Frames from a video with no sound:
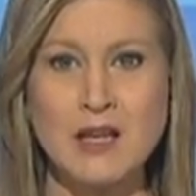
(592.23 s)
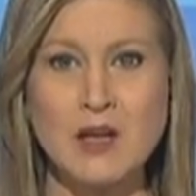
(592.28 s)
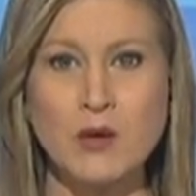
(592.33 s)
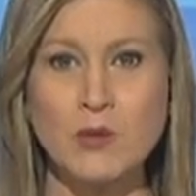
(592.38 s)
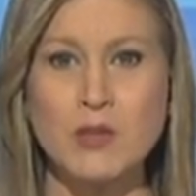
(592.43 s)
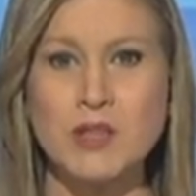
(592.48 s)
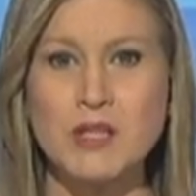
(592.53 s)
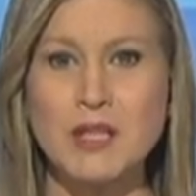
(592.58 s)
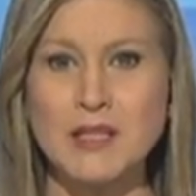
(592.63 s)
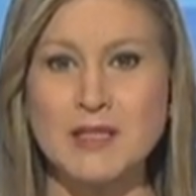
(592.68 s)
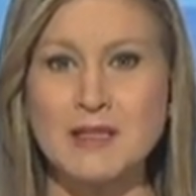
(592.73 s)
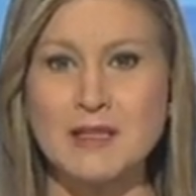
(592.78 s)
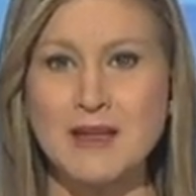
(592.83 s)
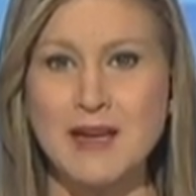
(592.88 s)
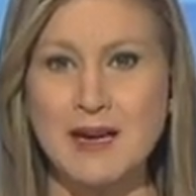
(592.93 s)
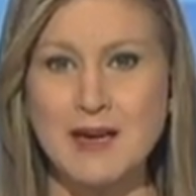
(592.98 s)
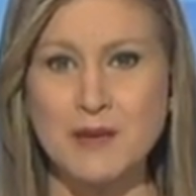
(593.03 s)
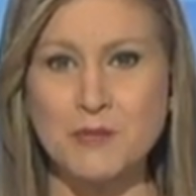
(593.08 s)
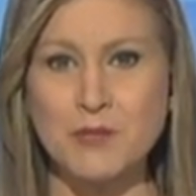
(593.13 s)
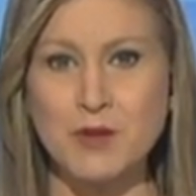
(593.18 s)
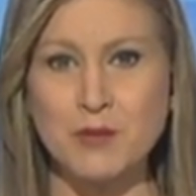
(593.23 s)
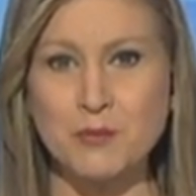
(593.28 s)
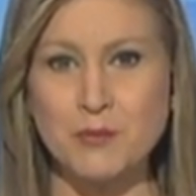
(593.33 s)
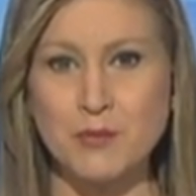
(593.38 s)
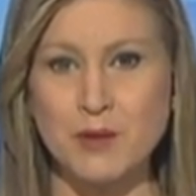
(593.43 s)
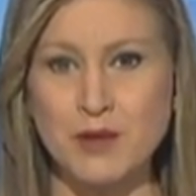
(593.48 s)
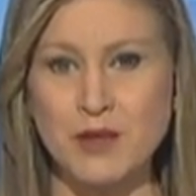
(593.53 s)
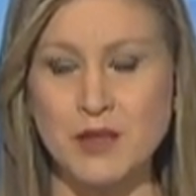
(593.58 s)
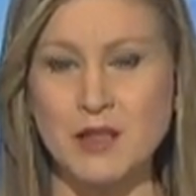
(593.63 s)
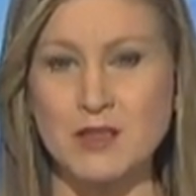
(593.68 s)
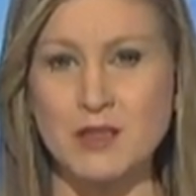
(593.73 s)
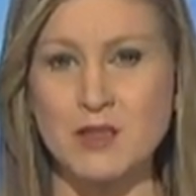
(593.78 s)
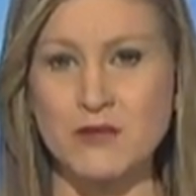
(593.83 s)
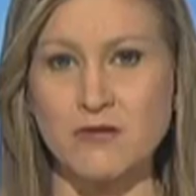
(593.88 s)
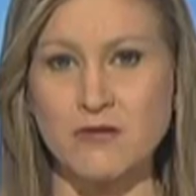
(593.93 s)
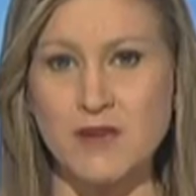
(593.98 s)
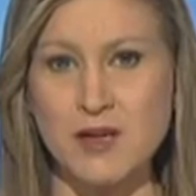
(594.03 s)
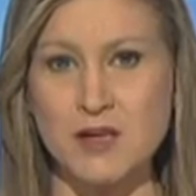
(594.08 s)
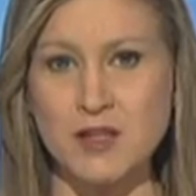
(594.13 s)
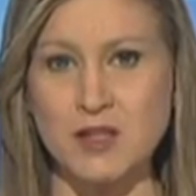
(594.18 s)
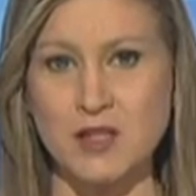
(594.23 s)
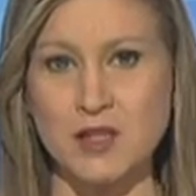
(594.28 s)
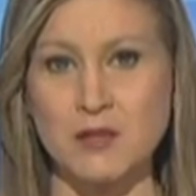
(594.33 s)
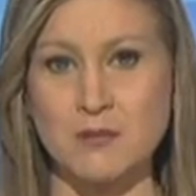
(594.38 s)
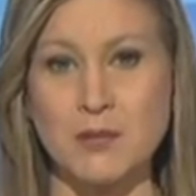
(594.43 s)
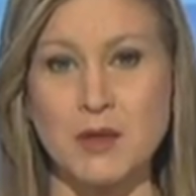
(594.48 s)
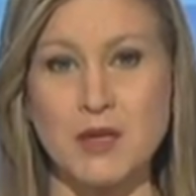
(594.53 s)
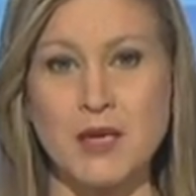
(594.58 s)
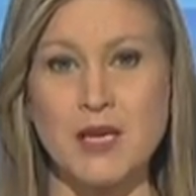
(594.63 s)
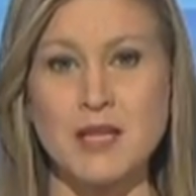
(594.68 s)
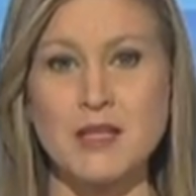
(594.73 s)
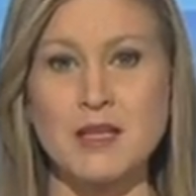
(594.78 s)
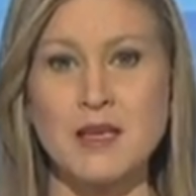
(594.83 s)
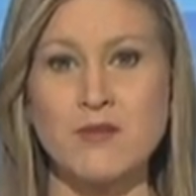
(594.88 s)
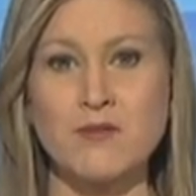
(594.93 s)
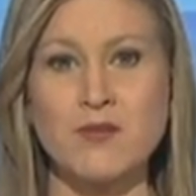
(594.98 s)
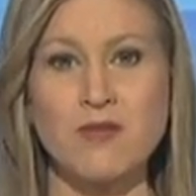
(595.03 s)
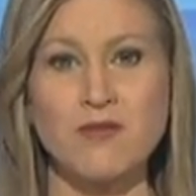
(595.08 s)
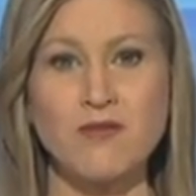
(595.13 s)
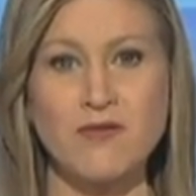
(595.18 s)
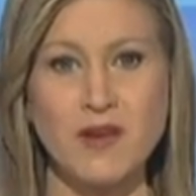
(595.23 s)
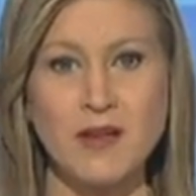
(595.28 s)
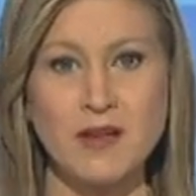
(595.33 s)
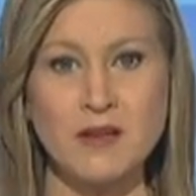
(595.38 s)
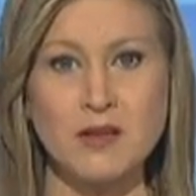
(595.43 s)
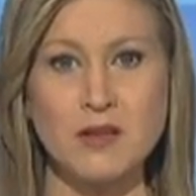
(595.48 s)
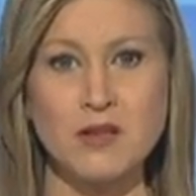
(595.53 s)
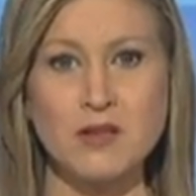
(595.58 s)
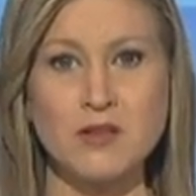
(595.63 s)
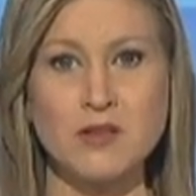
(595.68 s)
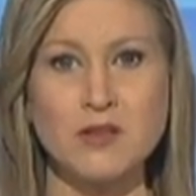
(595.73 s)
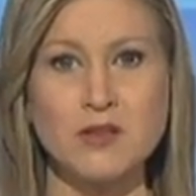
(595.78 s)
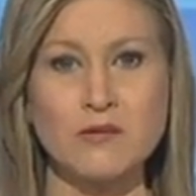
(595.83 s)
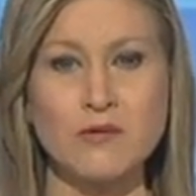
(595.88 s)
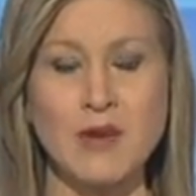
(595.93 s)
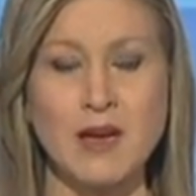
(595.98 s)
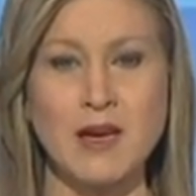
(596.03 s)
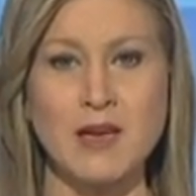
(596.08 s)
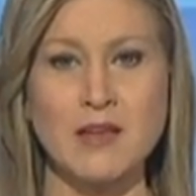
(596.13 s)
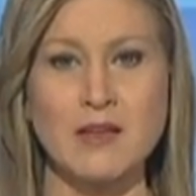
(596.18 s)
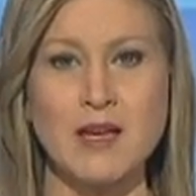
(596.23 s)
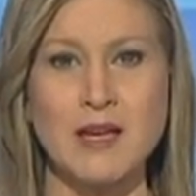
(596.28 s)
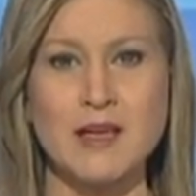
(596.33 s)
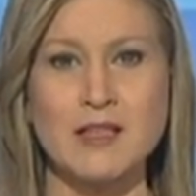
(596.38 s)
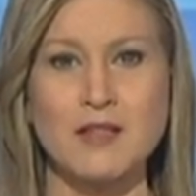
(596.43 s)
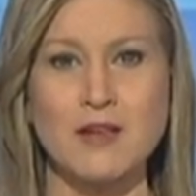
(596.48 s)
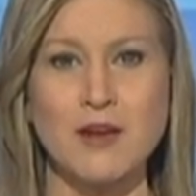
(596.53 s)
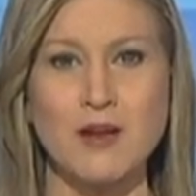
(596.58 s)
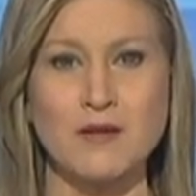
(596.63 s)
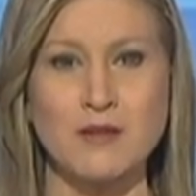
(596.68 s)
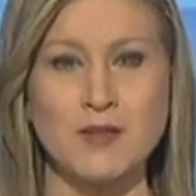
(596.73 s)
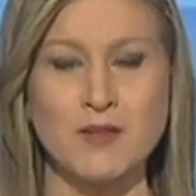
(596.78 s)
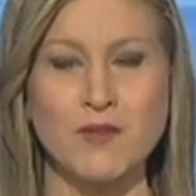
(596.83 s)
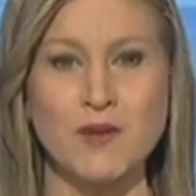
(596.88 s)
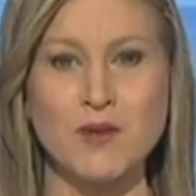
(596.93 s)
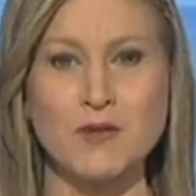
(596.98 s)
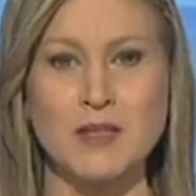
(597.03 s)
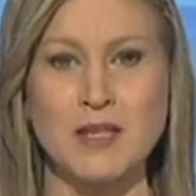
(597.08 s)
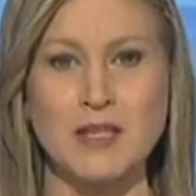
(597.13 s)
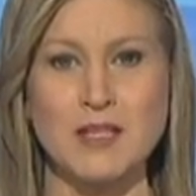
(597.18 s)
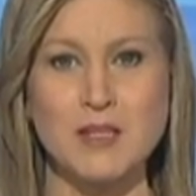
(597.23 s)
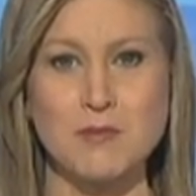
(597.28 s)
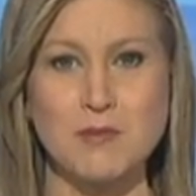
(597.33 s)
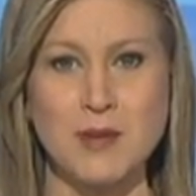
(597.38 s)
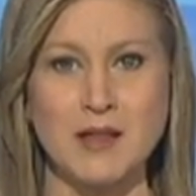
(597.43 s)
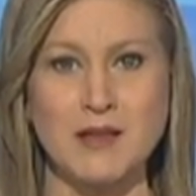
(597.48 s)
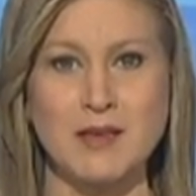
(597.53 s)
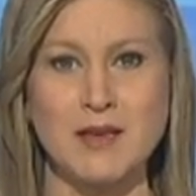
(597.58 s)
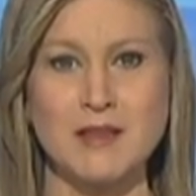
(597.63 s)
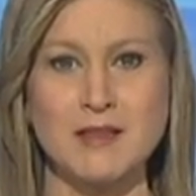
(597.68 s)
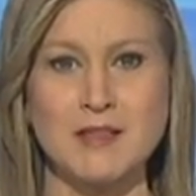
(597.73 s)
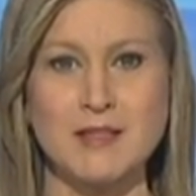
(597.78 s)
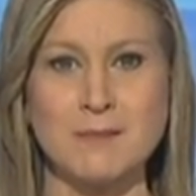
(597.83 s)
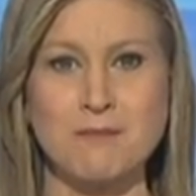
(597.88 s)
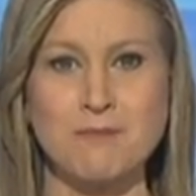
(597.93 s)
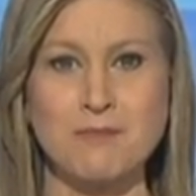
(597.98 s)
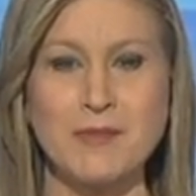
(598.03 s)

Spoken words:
which has not been put into function because of the failure to recognize Kosovo's independence.